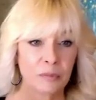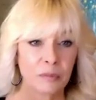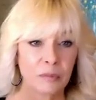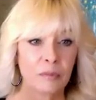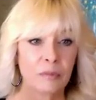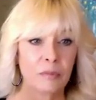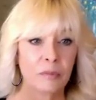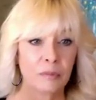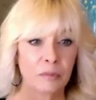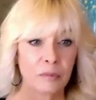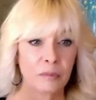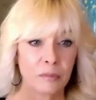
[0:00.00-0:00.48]

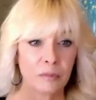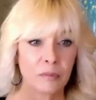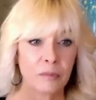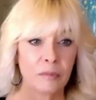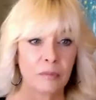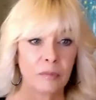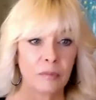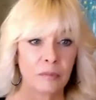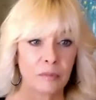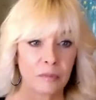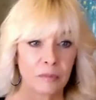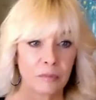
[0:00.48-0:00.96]

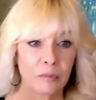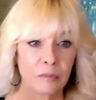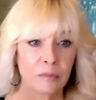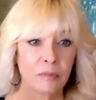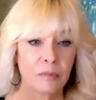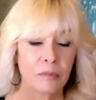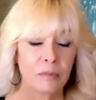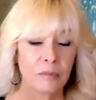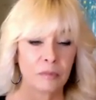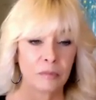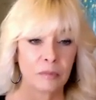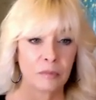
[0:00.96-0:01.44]

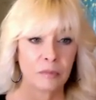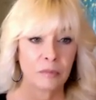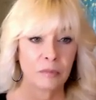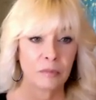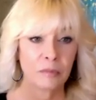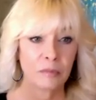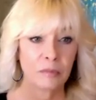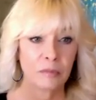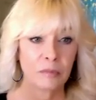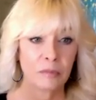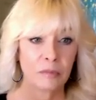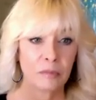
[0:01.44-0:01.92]

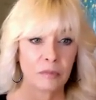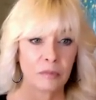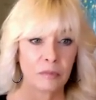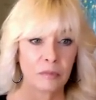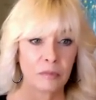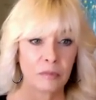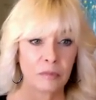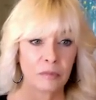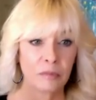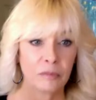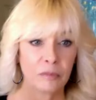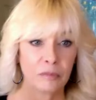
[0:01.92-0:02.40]

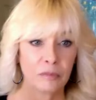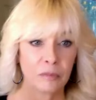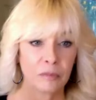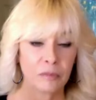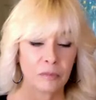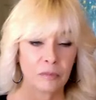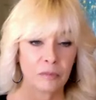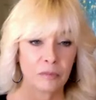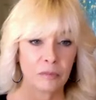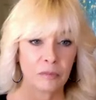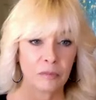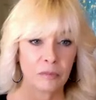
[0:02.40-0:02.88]

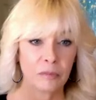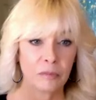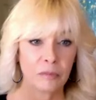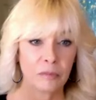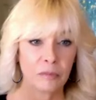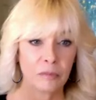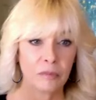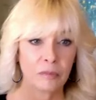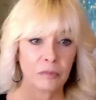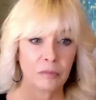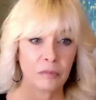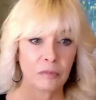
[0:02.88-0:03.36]

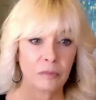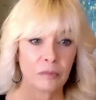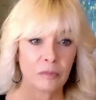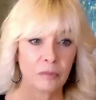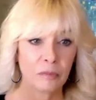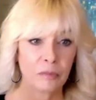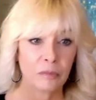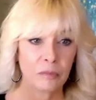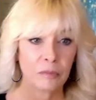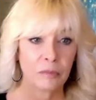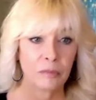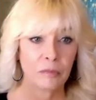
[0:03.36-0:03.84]

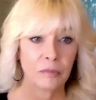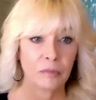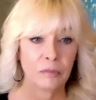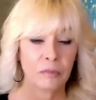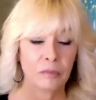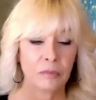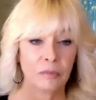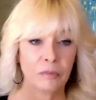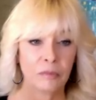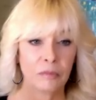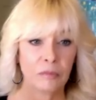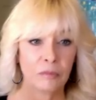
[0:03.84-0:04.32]

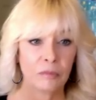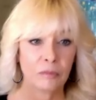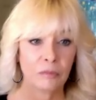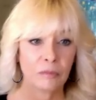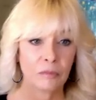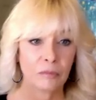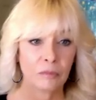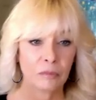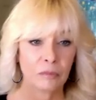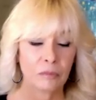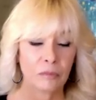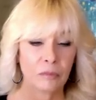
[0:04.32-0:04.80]

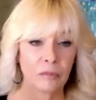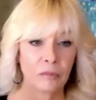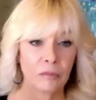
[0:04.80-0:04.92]
No words are spoken by the person on screen.